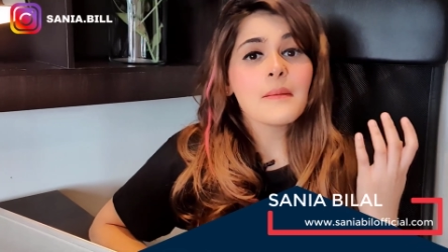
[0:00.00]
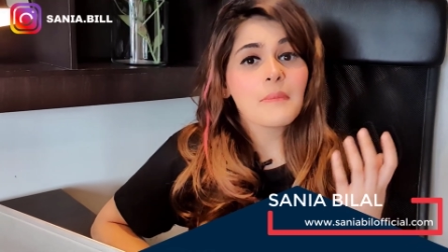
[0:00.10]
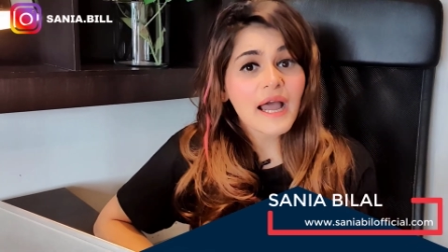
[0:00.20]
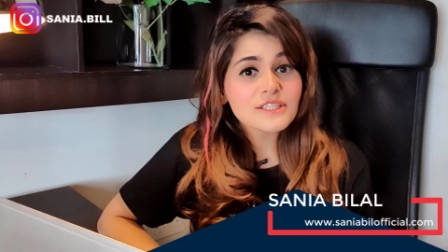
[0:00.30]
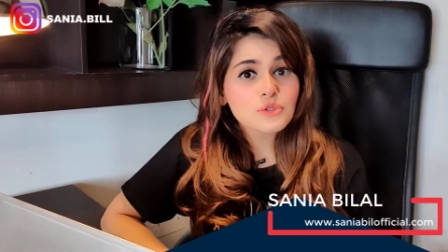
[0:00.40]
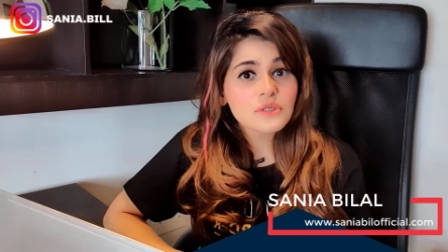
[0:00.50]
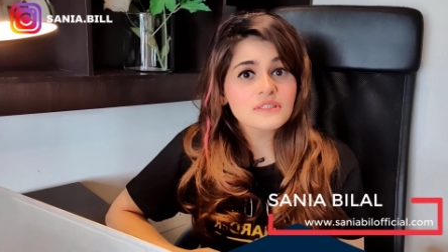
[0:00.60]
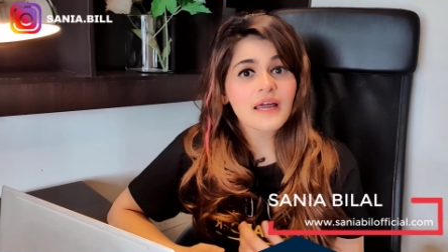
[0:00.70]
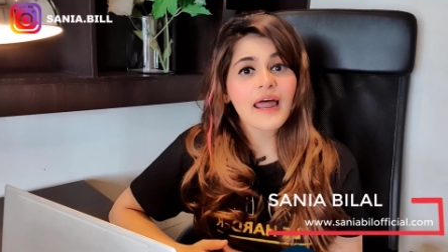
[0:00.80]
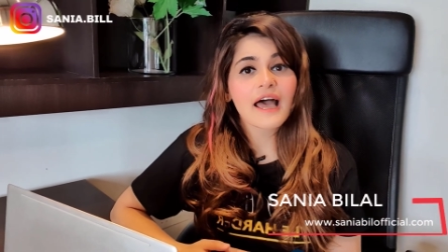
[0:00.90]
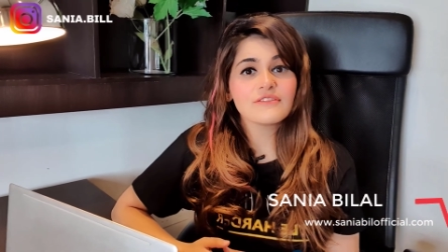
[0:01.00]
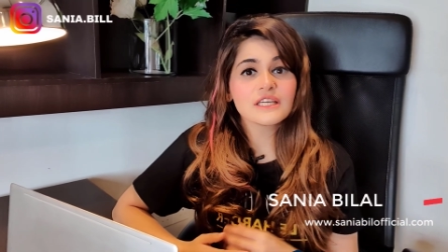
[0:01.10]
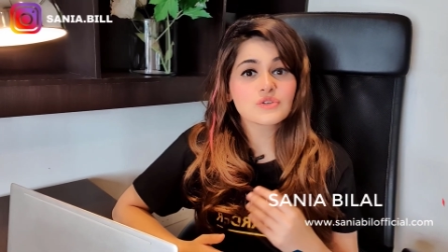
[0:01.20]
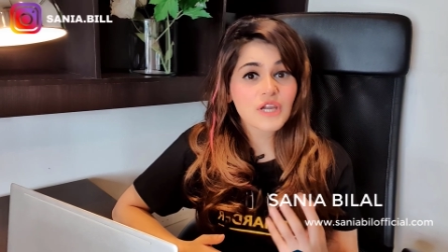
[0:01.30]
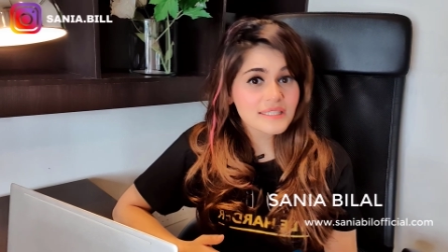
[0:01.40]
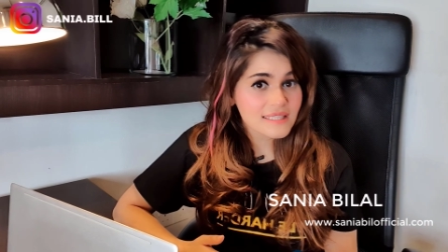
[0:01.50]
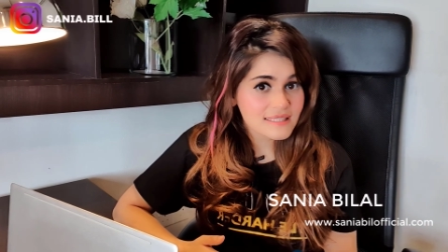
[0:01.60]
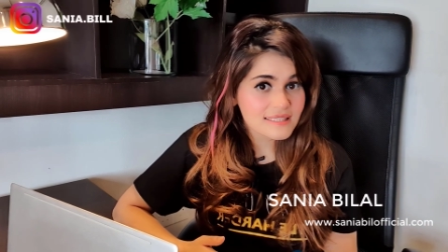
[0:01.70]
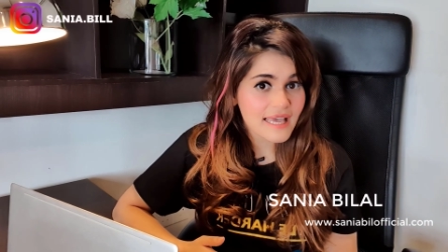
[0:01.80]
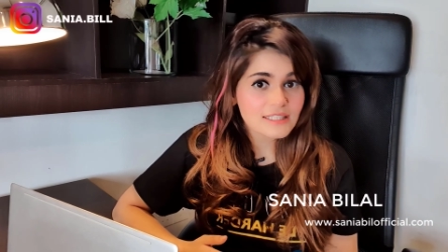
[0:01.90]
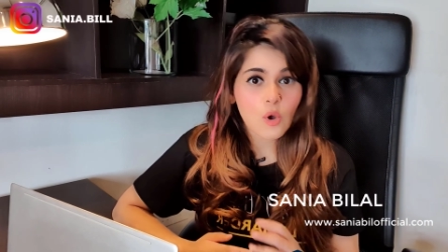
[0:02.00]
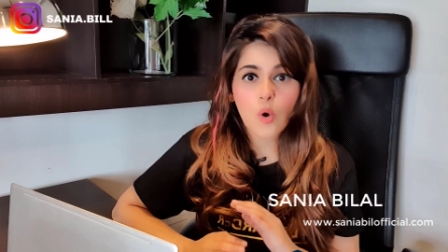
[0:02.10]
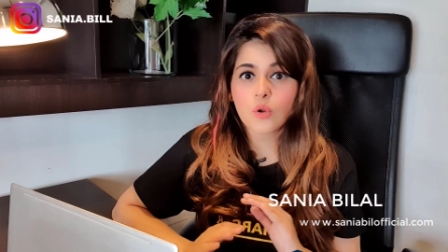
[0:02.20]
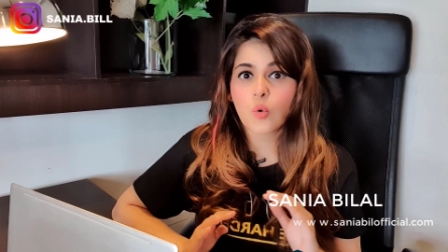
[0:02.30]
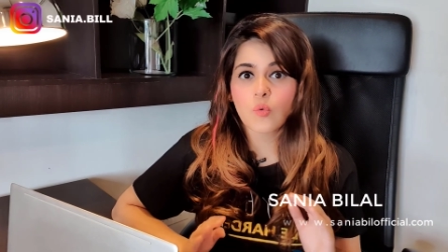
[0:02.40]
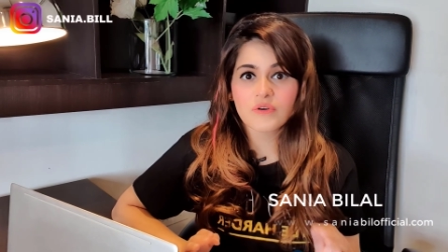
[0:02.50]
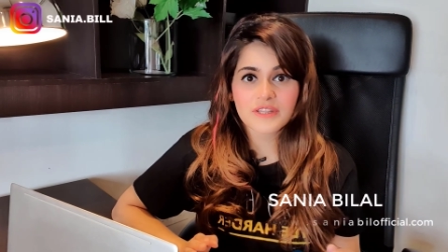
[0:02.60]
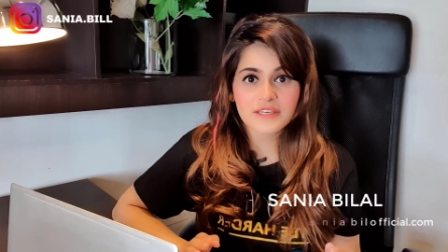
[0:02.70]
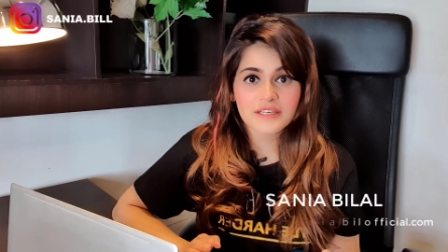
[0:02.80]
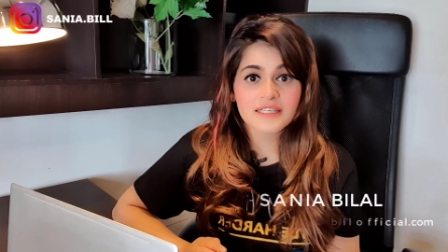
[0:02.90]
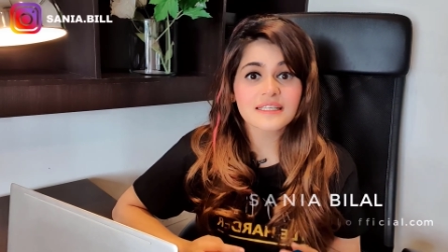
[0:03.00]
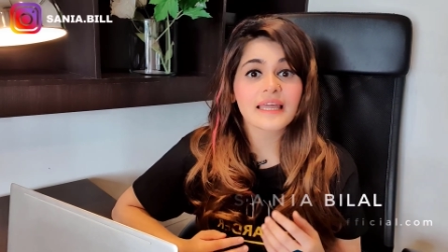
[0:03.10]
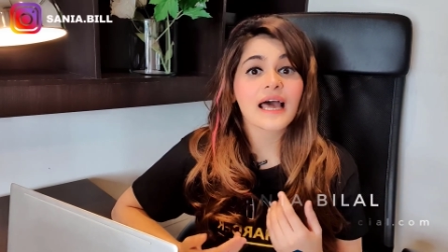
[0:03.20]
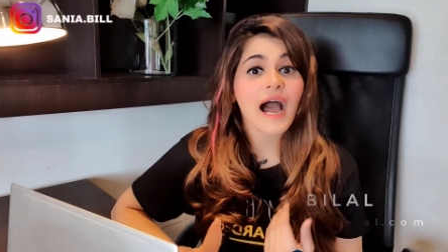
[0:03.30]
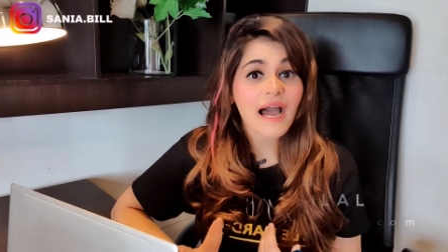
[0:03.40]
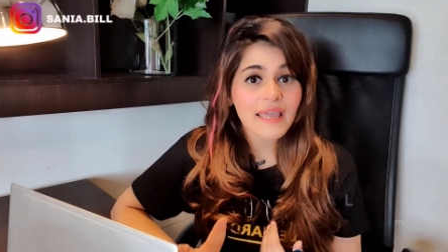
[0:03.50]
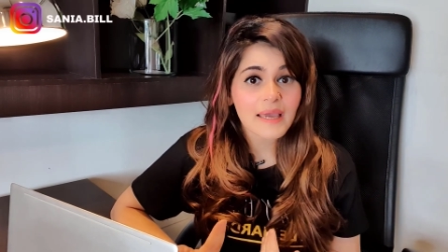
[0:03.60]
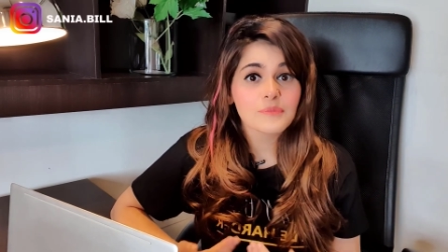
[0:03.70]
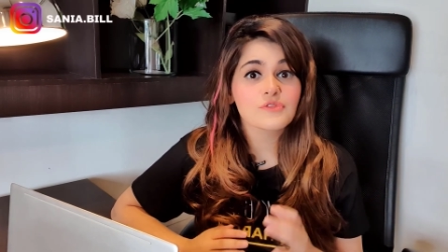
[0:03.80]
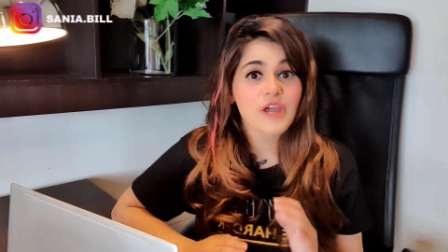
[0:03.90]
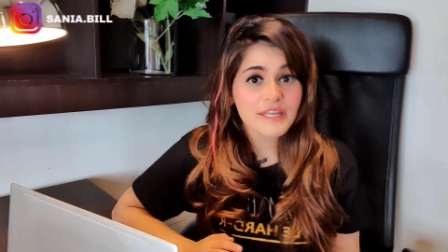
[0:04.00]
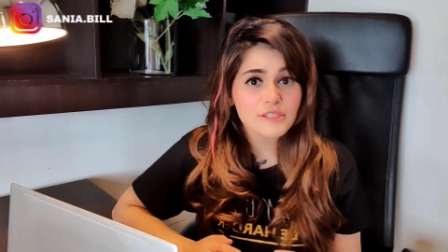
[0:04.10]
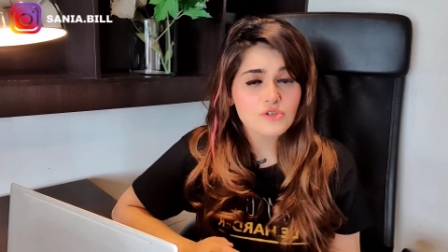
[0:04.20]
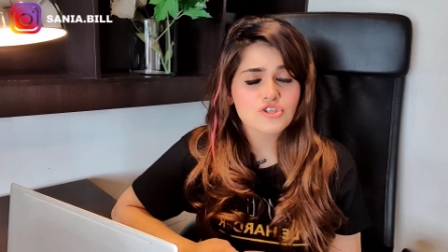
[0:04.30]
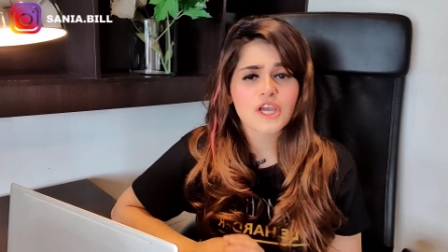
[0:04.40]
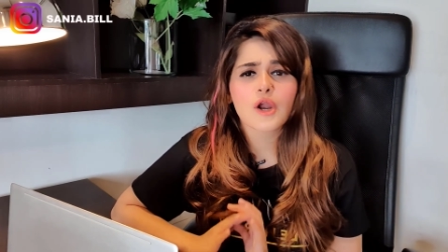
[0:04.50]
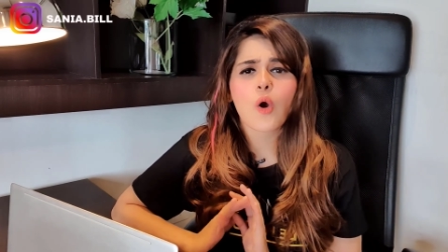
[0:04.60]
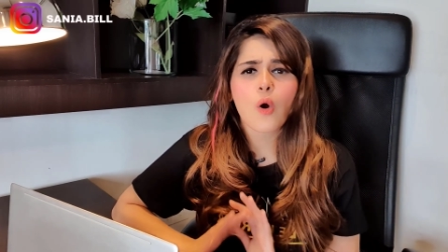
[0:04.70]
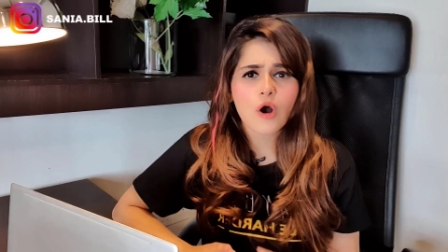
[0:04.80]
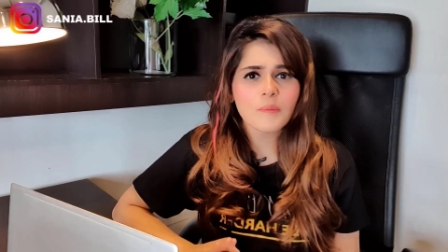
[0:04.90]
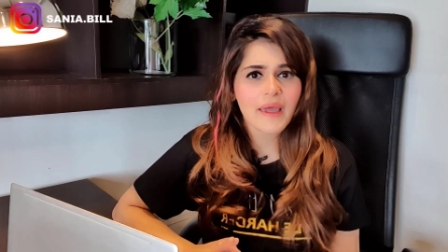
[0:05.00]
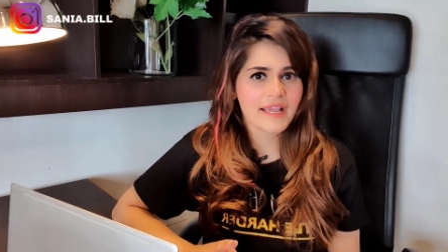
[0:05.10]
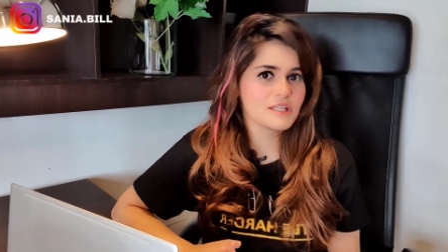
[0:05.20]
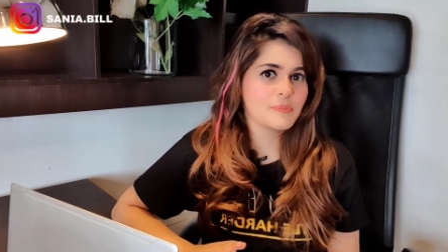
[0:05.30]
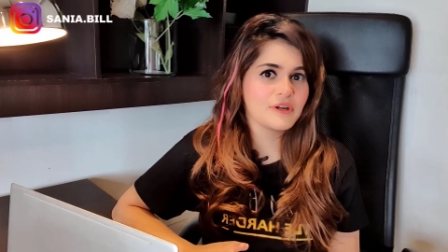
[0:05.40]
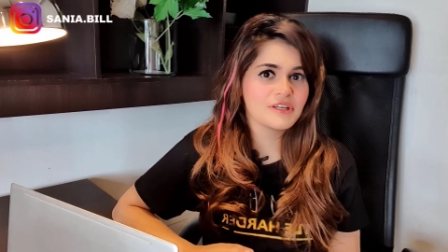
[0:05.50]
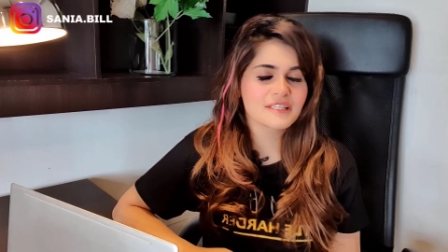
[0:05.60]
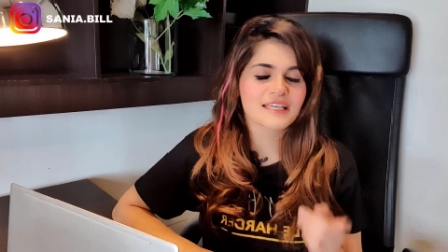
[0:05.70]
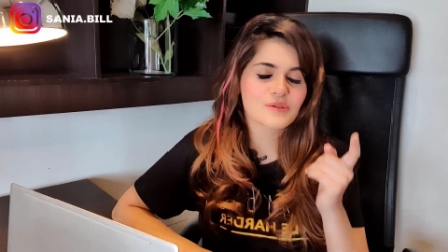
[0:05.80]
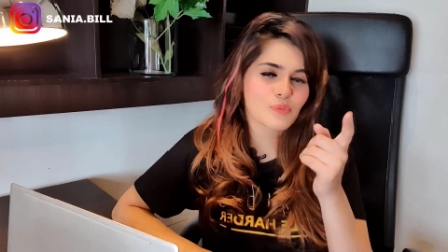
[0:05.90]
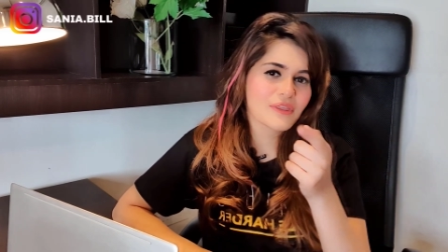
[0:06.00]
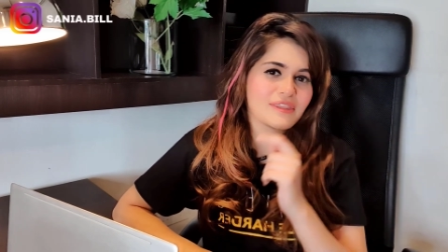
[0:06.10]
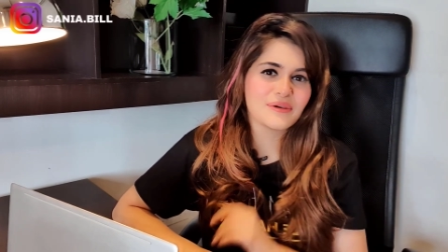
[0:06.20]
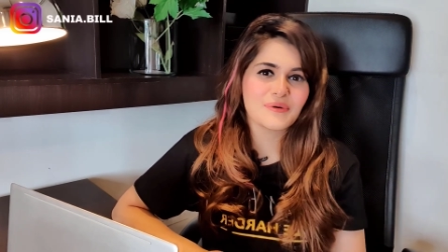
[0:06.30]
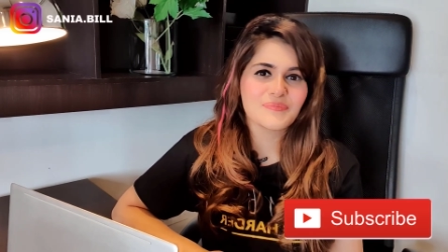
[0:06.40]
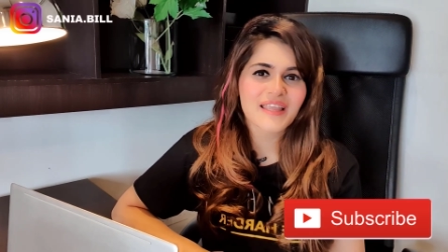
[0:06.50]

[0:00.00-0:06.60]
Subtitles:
My students are having great success all over the years and I am ready to share all my experiences with you.